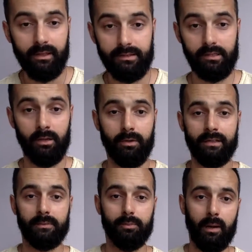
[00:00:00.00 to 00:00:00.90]
So
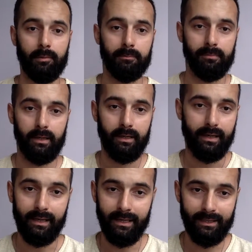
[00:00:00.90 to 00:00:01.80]
that's the problem.
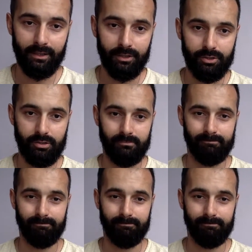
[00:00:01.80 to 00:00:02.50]
In English,